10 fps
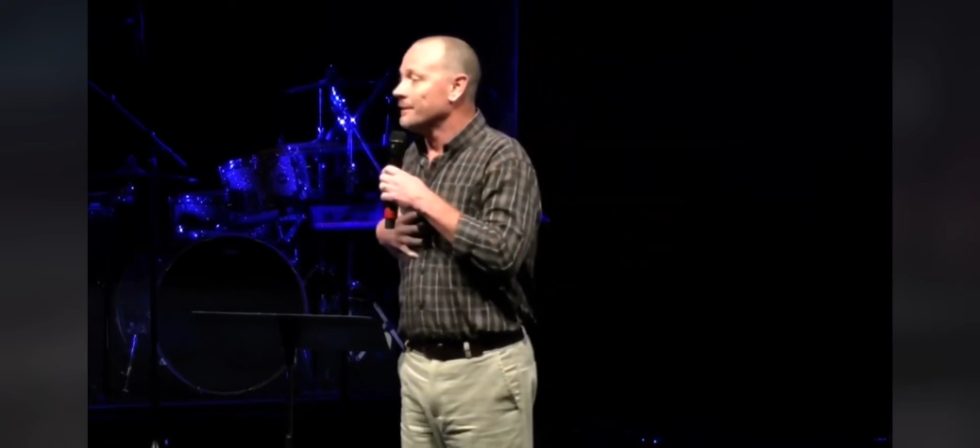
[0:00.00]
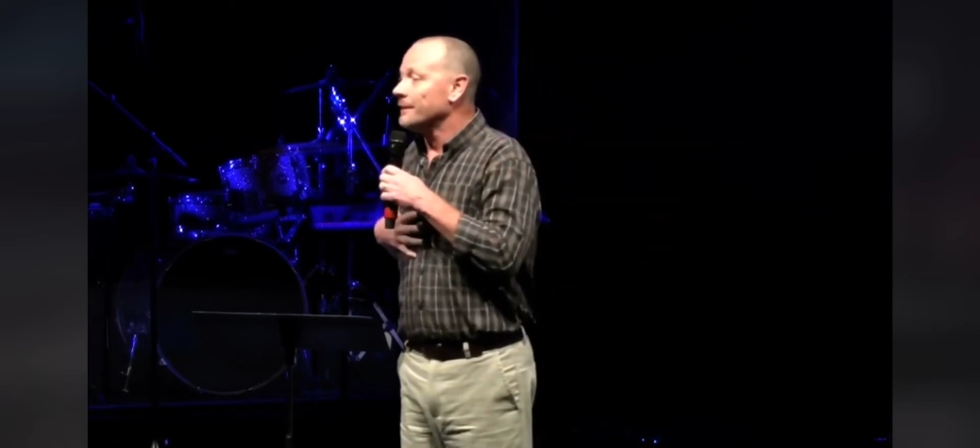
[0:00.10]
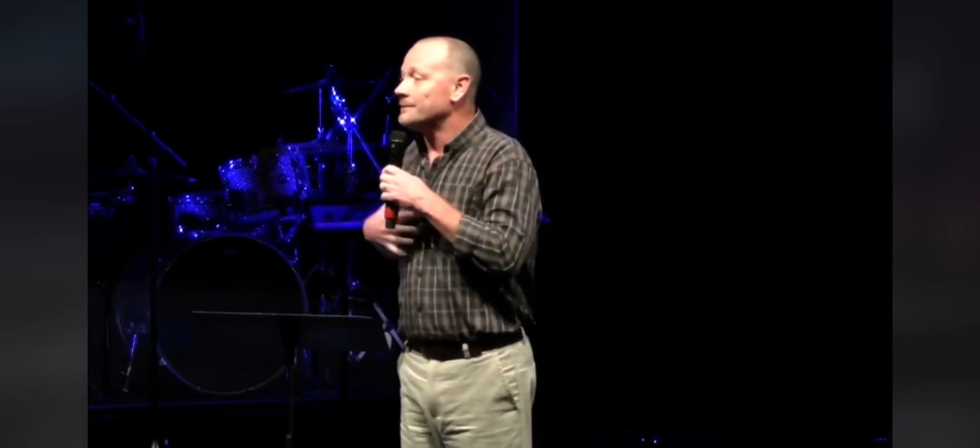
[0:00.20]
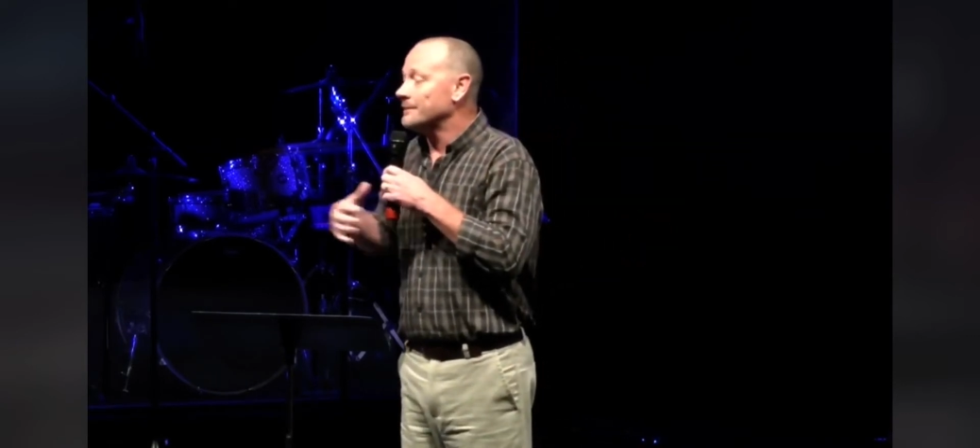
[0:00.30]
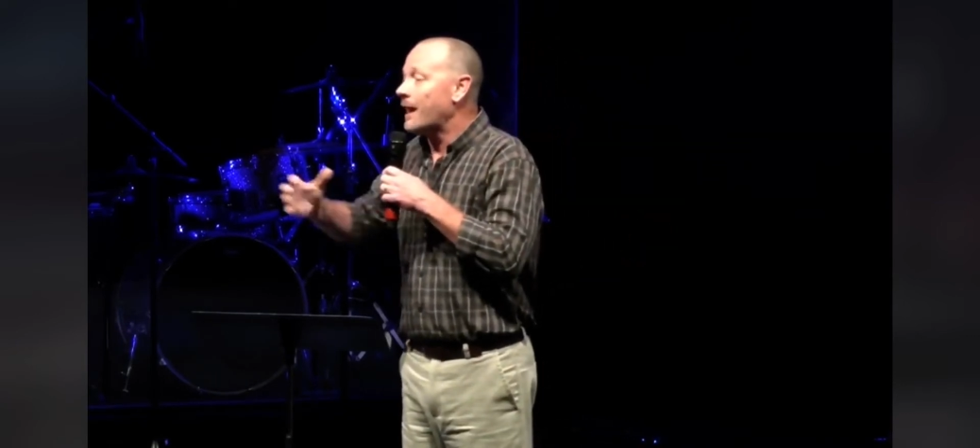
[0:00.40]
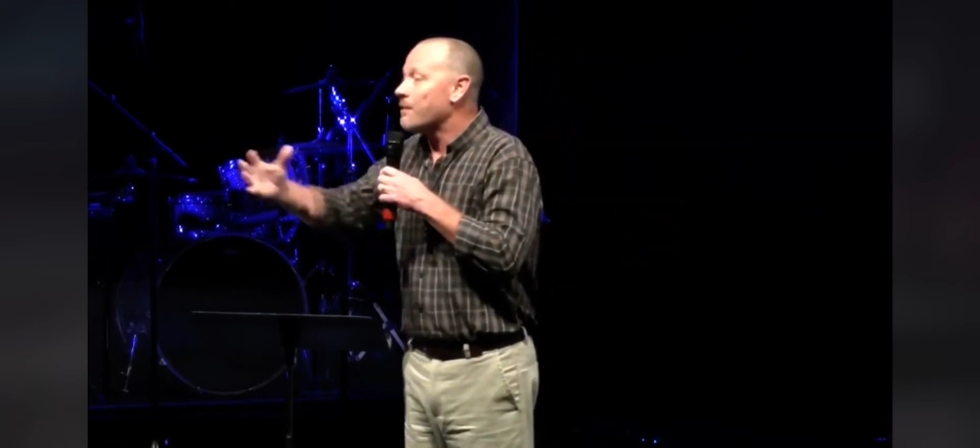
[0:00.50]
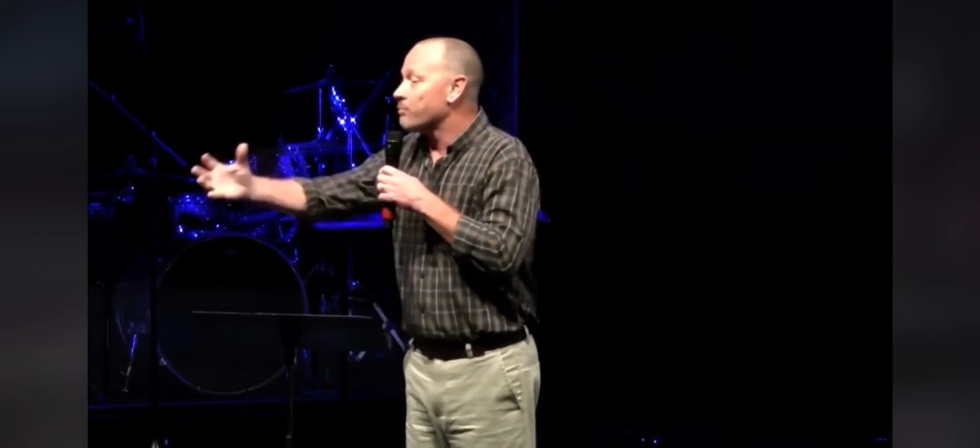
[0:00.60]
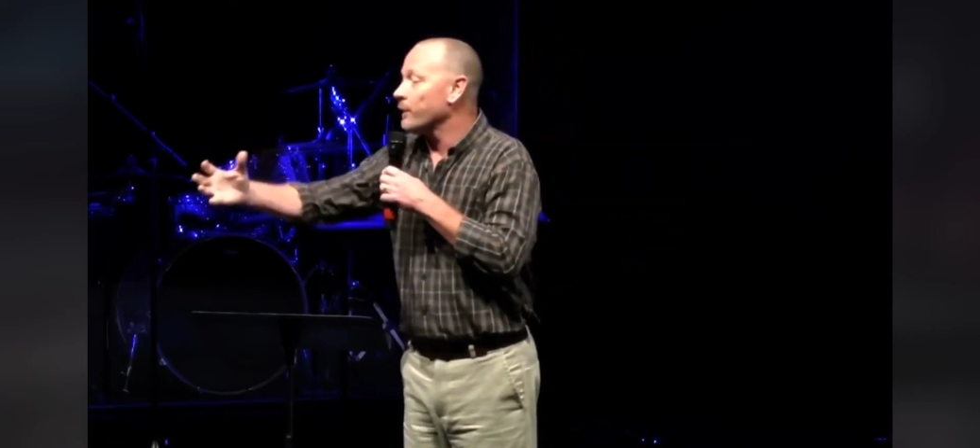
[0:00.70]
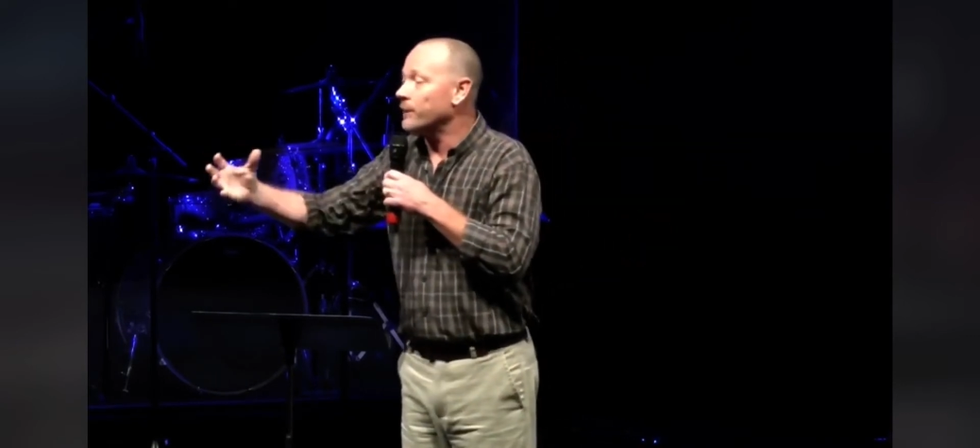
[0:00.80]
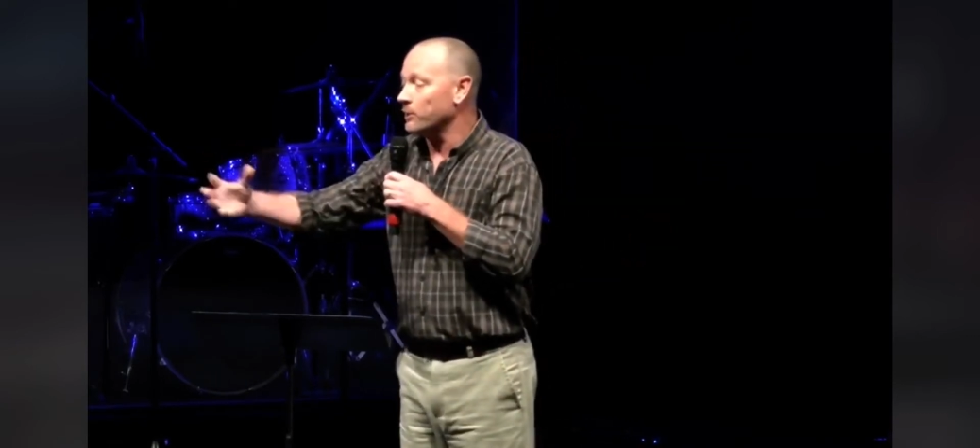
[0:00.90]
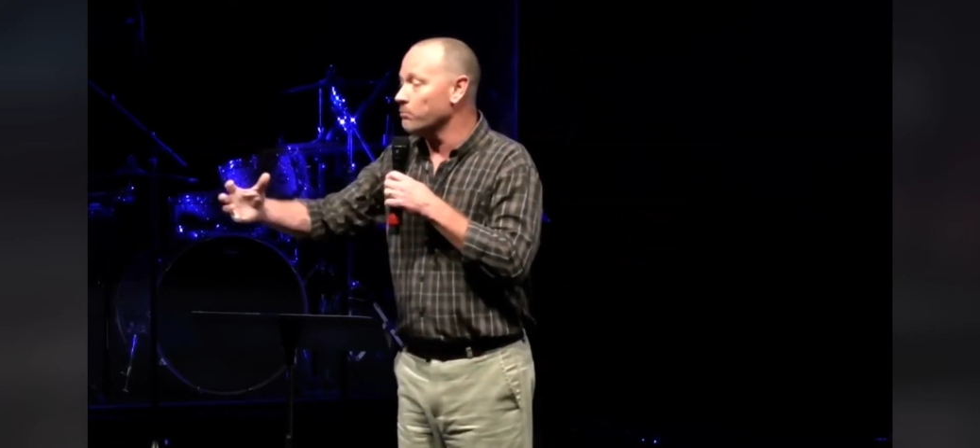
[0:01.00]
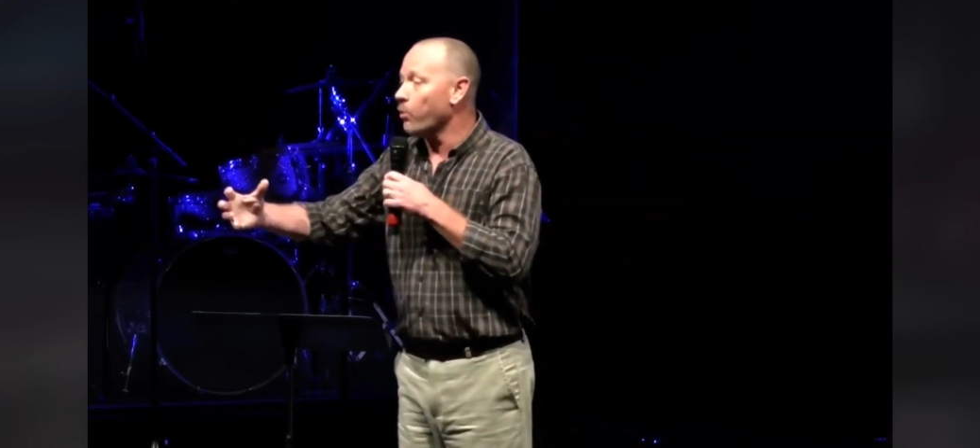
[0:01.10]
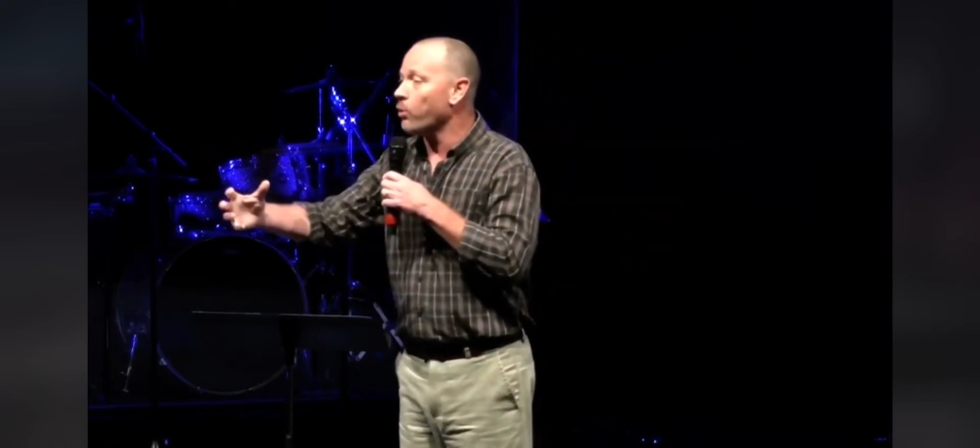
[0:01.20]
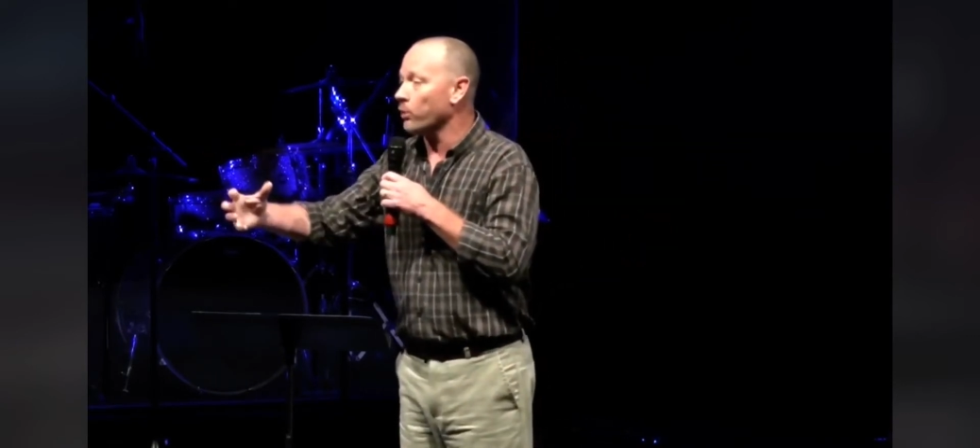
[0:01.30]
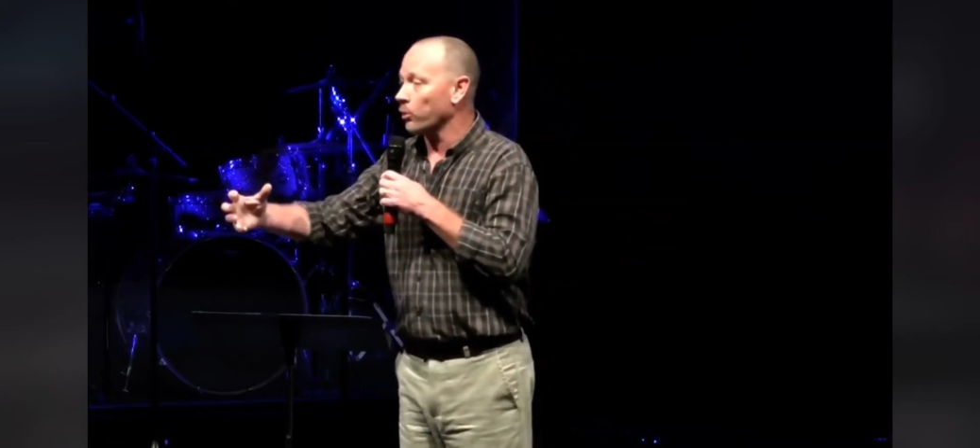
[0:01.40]
It's not brick and
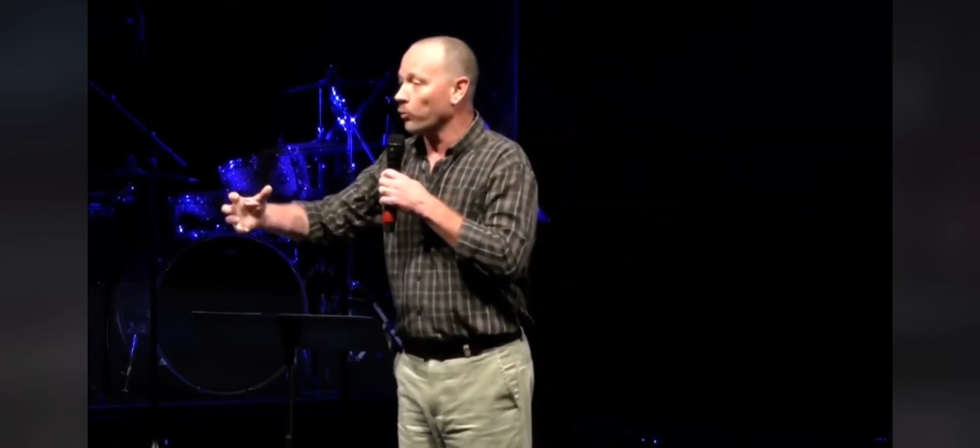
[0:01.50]
mortar.